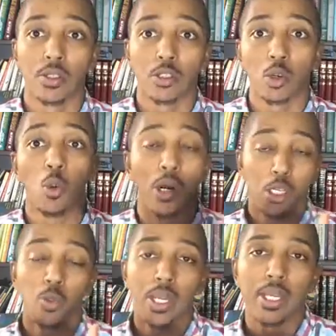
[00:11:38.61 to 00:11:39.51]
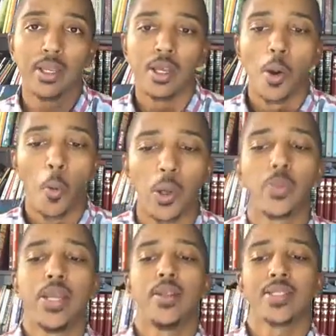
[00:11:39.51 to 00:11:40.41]
So what do we what do
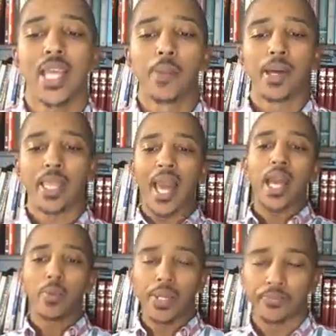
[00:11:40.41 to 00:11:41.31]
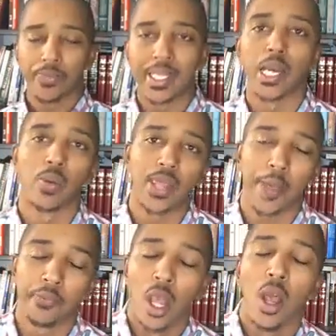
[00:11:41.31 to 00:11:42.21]
we say about that? How do we deal with that?